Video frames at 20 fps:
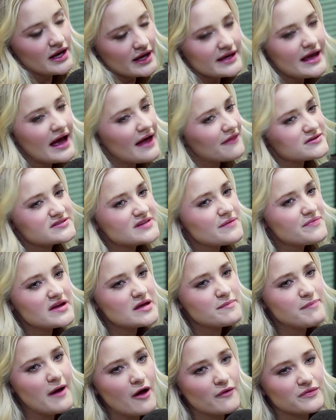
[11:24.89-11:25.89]
Yeah, there's
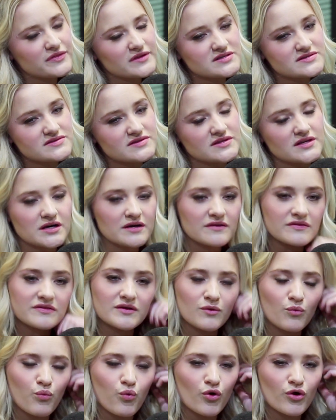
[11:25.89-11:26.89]
something about
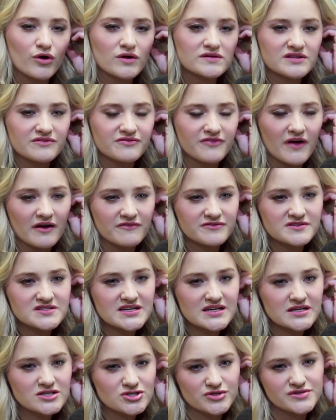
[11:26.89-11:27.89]
the world of
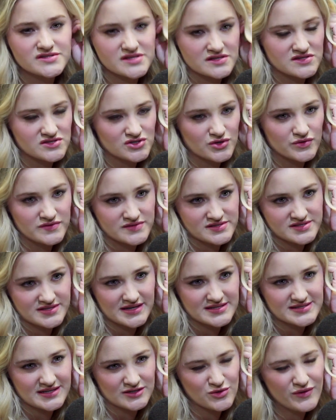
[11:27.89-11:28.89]
teachers and students,
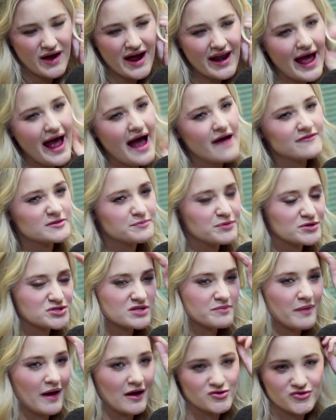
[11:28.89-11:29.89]
and it's like you kind of have to push
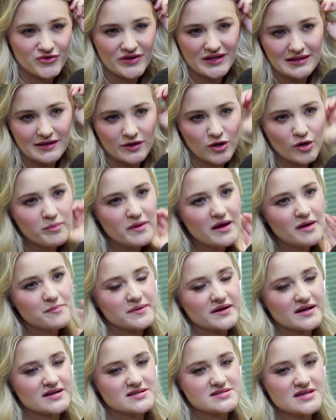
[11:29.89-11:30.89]
the boundary a little bit
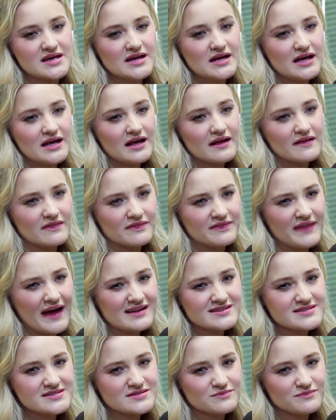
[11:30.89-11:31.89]
because
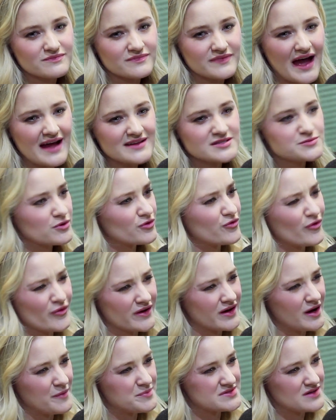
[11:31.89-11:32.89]
that's what
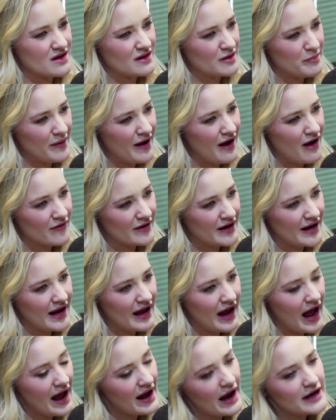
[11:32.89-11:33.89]
growing up is all about. And
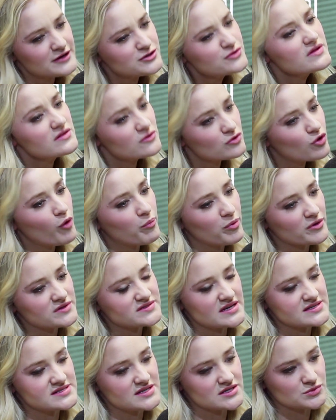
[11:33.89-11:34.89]
I do think the Goldbergs
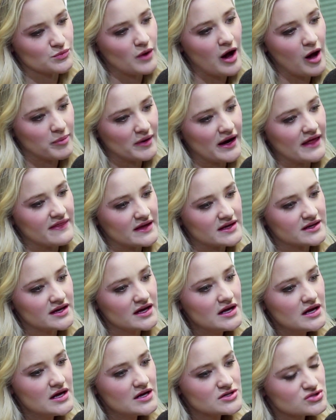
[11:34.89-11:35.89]
does it as well, but I think
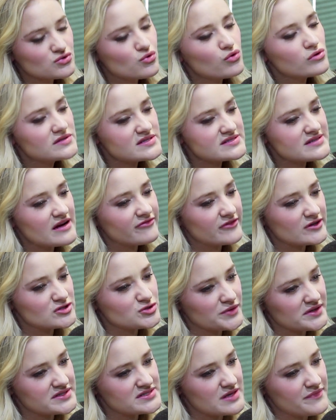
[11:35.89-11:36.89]
Schooled is definitely
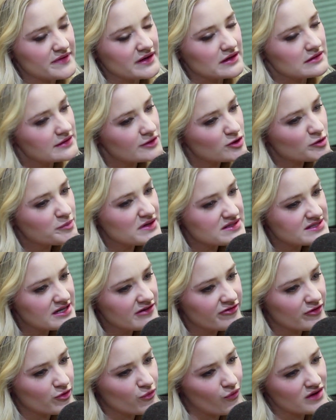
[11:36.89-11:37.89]
doing something a little bit
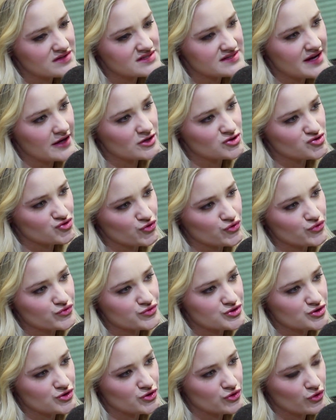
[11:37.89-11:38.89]
different while staying true
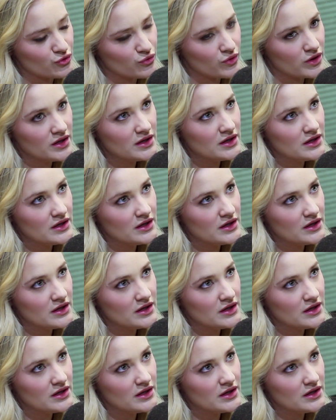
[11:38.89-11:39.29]
to